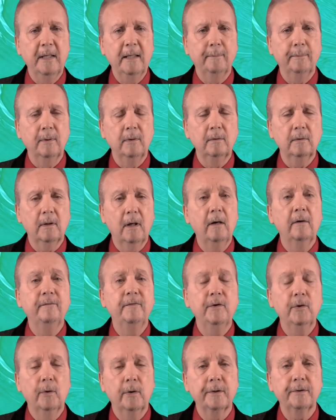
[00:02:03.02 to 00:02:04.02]
people of
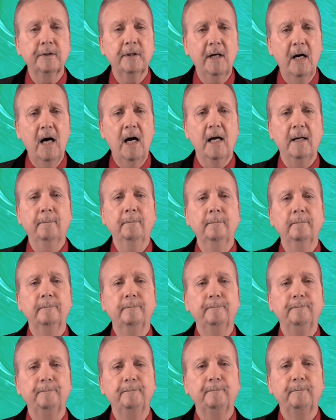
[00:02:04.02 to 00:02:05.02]
your time.
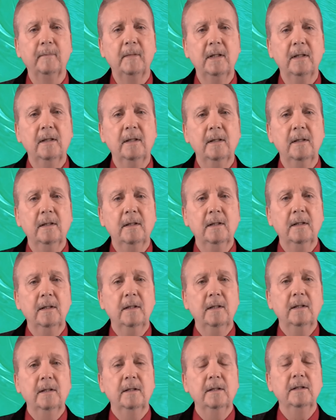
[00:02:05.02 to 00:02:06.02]

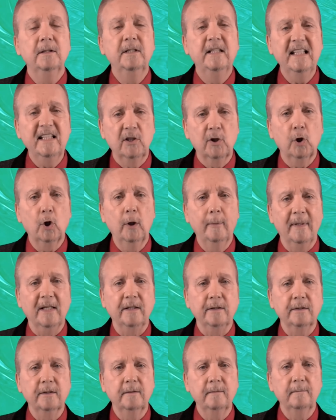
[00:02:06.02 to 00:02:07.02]

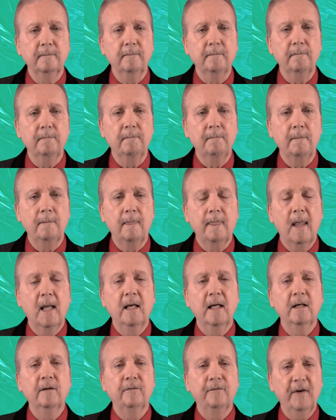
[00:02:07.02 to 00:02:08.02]
Determined.
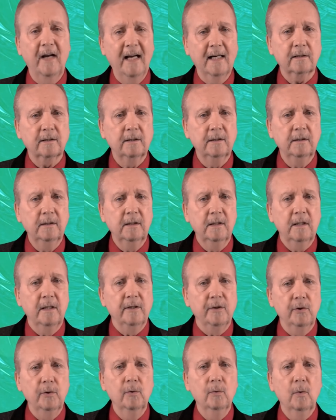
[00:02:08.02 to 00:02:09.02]
In fact,
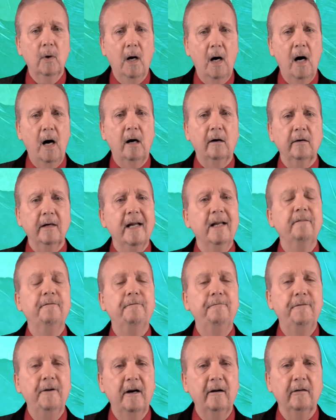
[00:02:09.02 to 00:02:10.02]
you are a
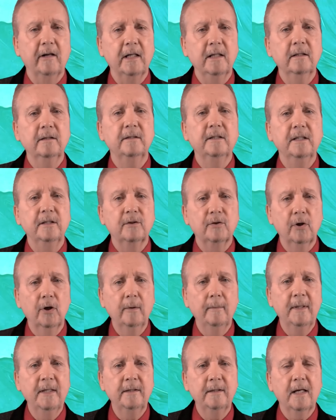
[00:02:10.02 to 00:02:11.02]
very
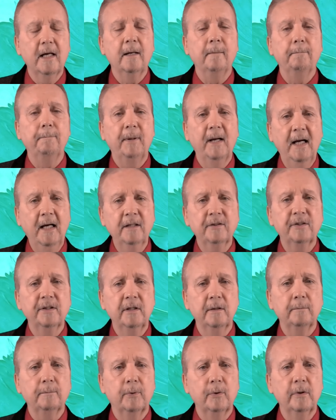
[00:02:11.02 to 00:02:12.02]
determined and
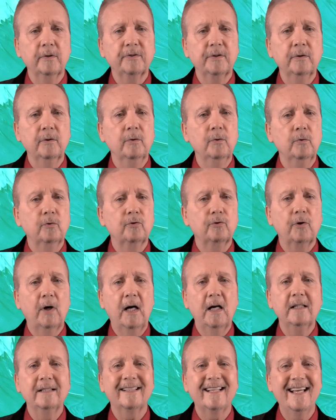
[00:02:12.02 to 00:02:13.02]
passionate person who
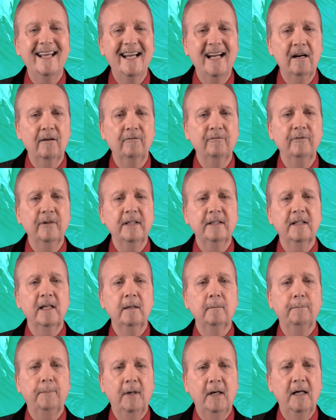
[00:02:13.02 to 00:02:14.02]
tries
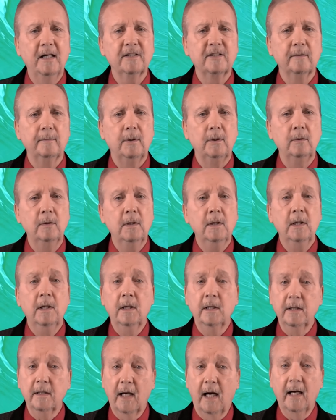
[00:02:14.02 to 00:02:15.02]
everything possible
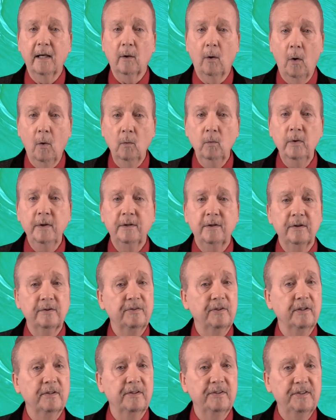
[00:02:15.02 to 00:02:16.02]
not only to
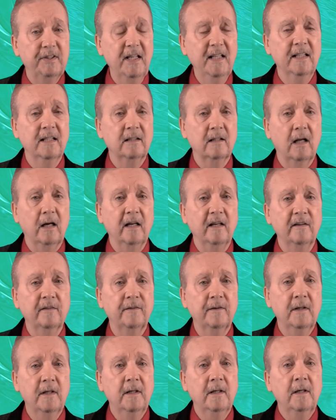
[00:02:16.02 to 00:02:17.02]
succeed in
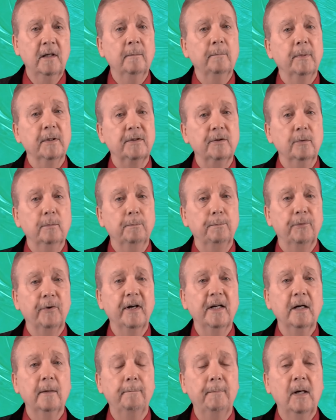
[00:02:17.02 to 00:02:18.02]
life, but to
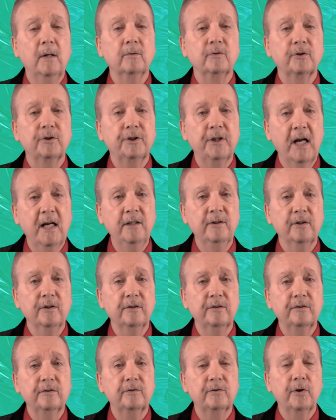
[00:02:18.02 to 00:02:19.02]
bring about
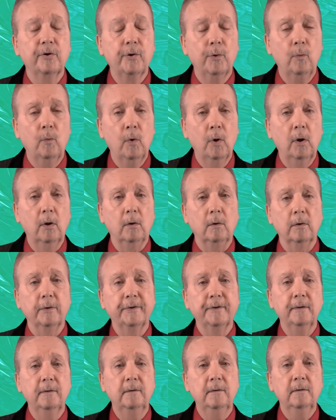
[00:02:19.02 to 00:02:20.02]
changes to the world.
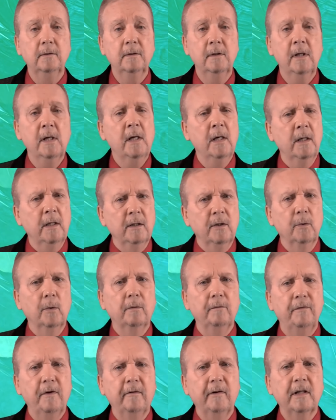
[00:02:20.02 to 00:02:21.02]
You
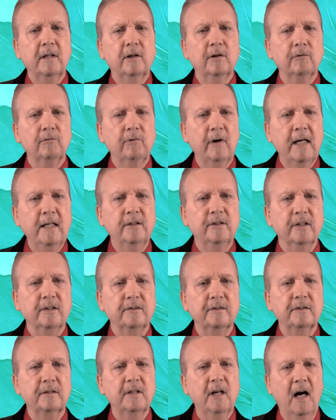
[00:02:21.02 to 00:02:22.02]
are very
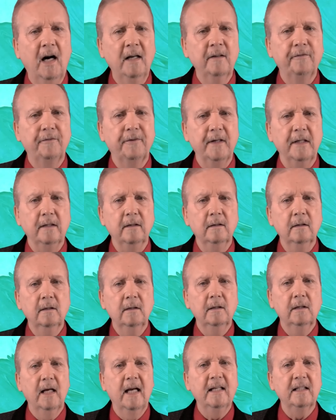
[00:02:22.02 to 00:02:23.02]
courageous, confident,
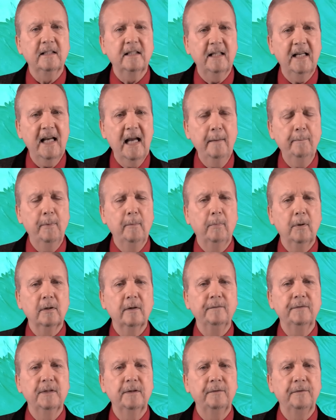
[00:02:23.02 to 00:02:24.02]
and capable
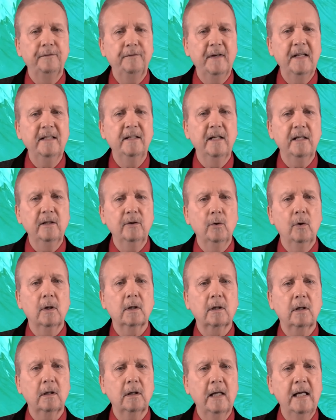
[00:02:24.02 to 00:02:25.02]
of defending your
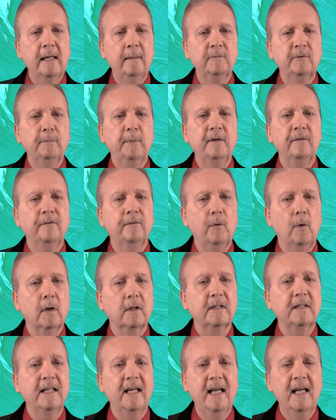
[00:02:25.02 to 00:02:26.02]
claims
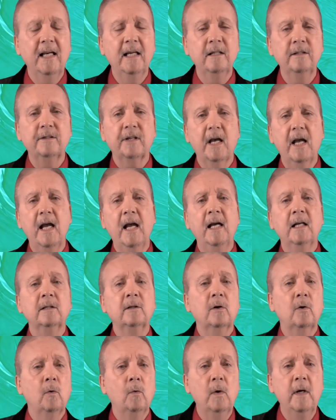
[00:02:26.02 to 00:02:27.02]
before kings
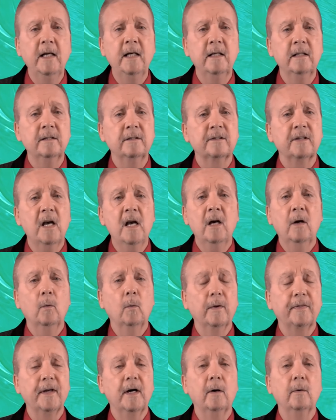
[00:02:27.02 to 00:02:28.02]
and queens
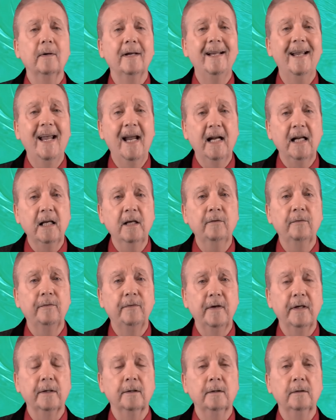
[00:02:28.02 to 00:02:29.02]
without any
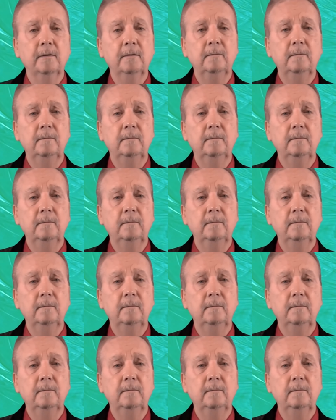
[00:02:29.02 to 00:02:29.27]
fear.